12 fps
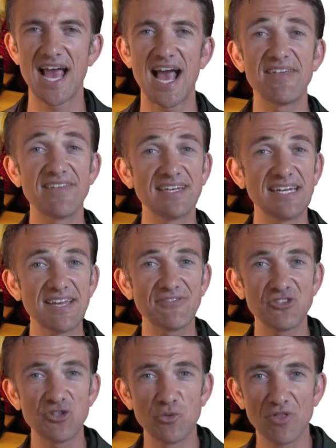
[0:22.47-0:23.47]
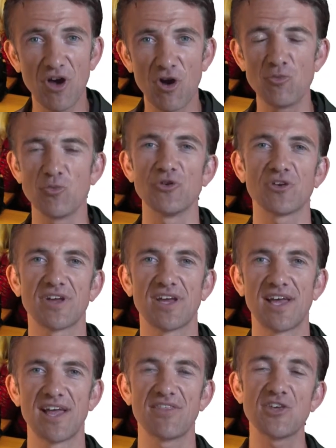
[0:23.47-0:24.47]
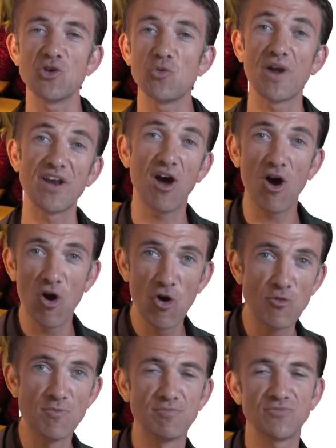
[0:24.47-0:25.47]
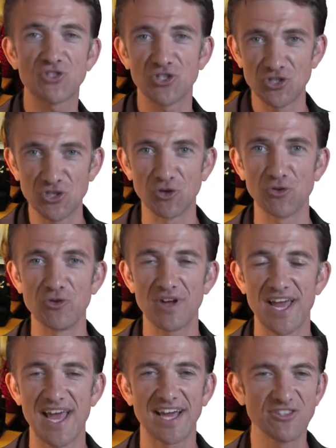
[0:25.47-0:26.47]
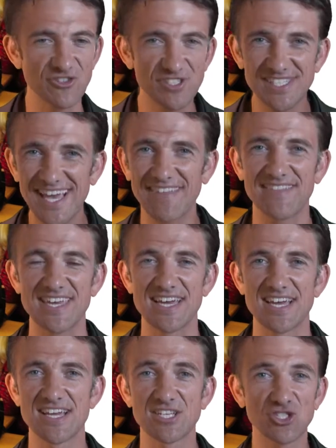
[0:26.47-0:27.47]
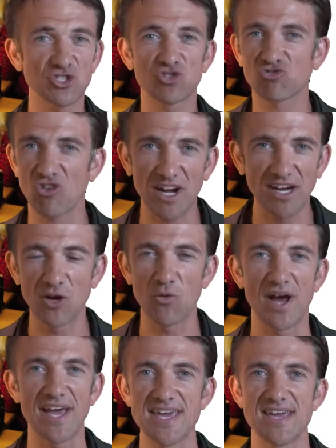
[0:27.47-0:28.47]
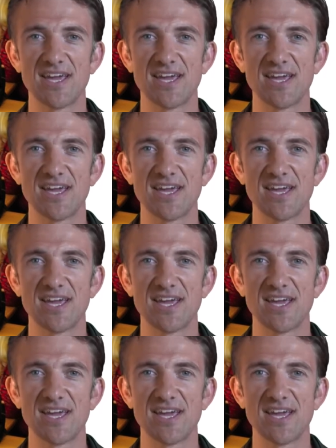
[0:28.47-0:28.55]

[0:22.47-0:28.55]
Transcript: and then left you with homework that you went home to do, and you sat there struggling away,